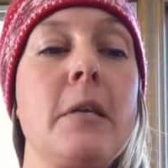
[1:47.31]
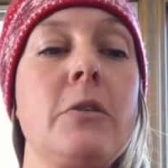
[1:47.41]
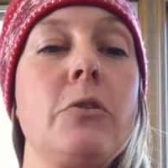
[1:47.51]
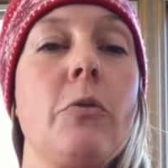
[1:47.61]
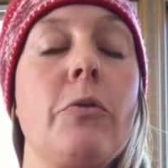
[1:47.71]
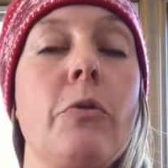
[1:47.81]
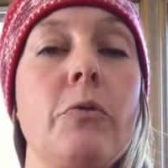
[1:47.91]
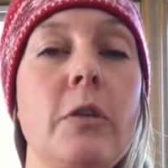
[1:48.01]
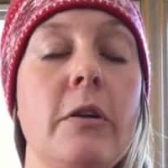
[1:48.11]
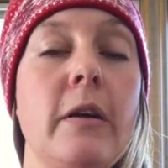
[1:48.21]
So
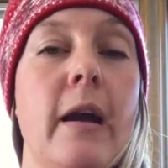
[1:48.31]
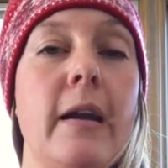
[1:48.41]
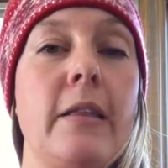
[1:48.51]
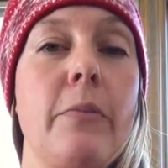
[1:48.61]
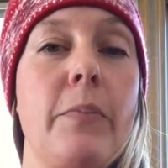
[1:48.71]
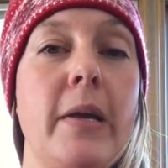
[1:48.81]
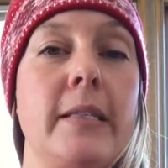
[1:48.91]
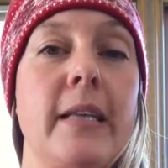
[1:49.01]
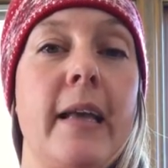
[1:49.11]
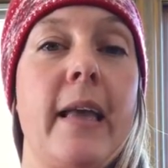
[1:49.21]
those are kind of the
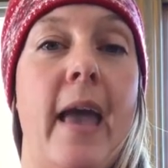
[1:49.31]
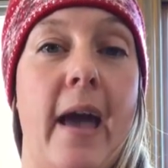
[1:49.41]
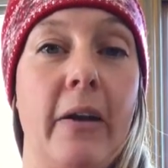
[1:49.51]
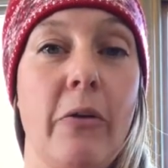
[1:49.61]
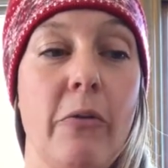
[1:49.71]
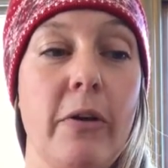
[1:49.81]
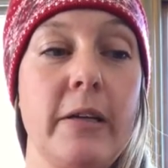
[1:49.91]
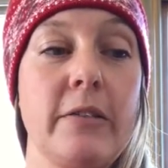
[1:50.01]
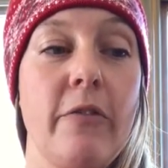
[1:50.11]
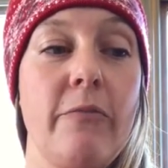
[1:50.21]
basic
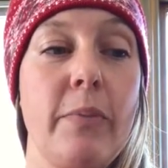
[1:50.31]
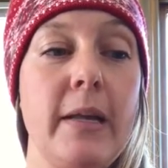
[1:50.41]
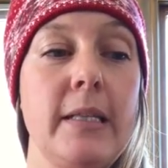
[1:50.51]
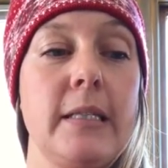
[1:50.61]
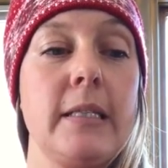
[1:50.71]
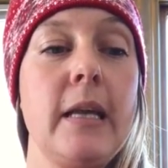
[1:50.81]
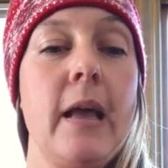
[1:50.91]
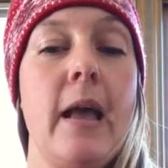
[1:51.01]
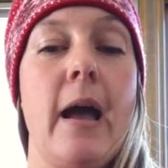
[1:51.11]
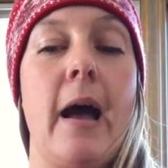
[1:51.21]
categories of bits.
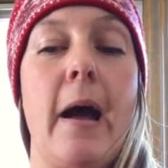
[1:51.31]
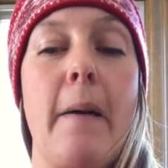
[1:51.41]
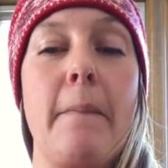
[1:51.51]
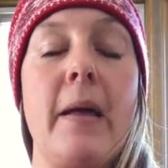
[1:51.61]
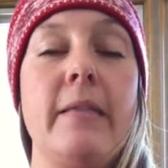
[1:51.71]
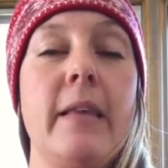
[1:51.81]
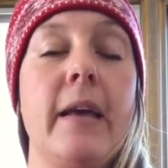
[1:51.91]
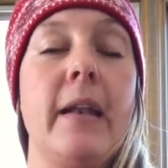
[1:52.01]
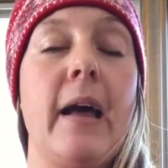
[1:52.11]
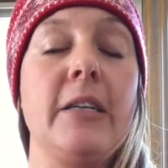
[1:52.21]
And
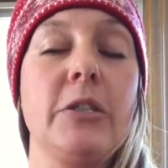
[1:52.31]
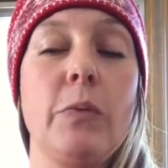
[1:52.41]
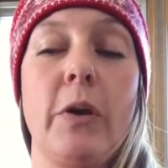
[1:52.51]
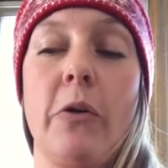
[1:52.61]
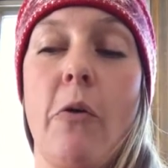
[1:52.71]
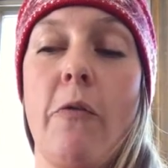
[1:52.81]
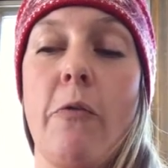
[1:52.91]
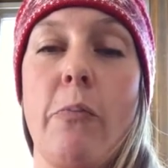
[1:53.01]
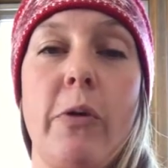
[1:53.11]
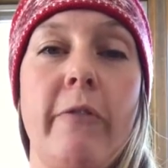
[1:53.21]
then I just want to go
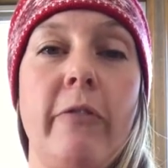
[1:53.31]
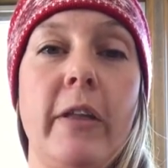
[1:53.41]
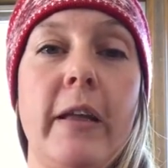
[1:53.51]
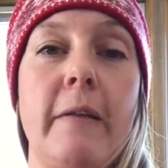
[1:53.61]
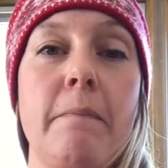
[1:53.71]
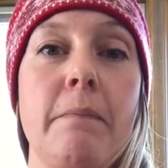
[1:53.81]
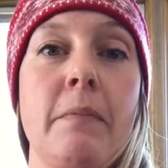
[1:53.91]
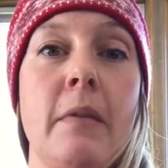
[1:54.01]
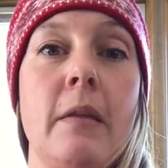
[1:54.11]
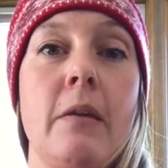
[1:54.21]
over briefly
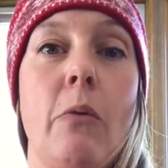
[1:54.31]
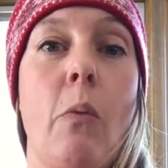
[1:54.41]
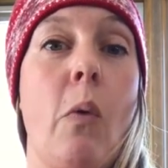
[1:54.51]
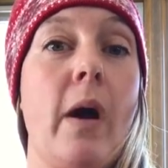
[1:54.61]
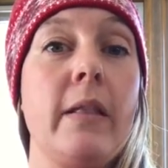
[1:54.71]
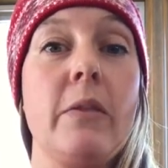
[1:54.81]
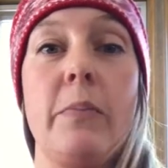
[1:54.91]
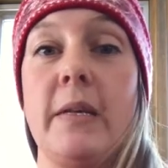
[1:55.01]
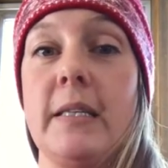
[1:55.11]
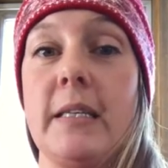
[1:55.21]
what the
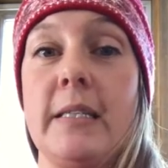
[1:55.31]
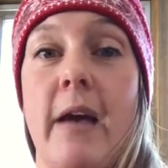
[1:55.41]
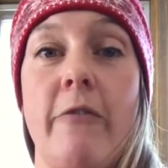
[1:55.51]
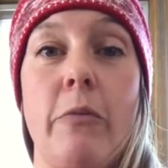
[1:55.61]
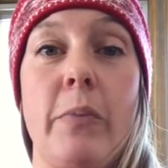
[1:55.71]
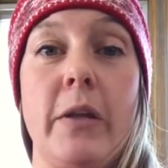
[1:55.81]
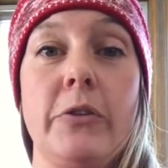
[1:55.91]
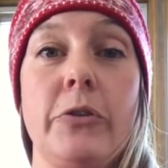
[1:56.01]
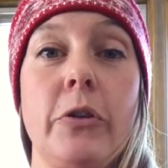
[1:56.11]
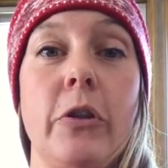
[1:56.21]
basic snaffle
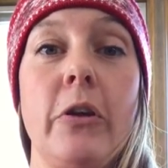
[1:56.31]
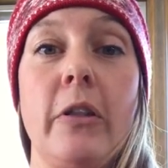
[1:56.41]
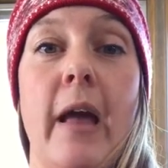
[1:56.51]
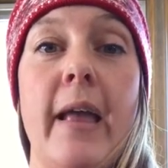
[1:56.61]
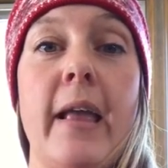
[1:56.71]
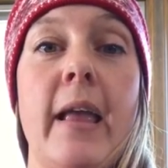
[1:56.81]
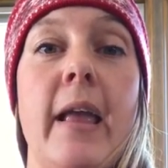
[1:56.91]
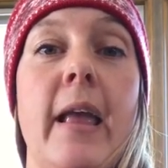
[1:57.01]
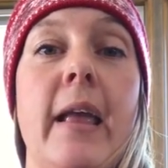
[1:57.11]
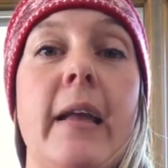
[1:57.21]
bit should look like
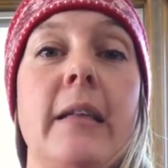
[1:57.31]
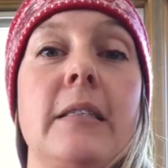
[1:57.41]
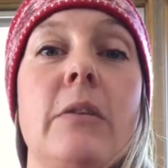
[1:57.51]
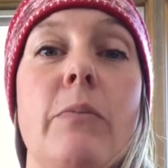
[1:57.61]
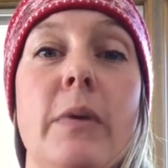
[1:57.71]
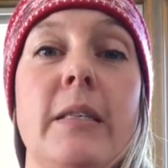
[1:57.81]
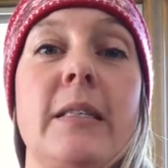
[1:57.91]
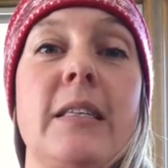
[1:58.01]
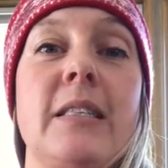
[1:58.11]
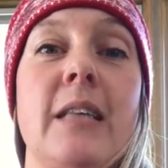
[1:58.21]
and some
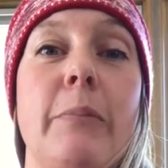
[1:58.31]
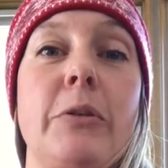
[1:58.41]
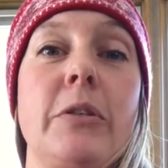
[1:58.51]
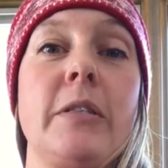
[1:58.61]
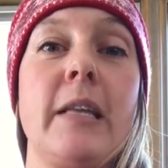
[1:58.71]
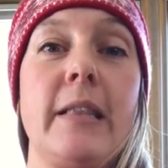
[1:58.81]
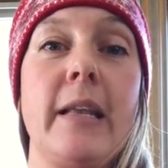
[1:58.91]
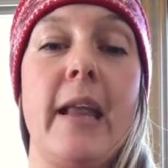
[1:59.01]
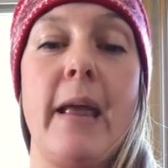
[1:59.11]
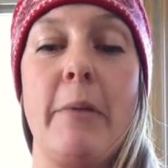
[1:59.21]
misconceptions in the
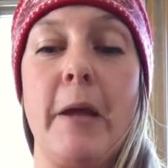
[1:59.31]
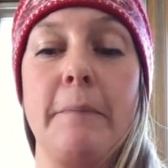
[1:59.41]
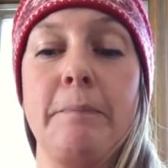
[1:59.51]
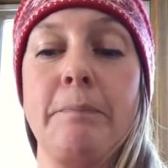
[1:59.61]
naming.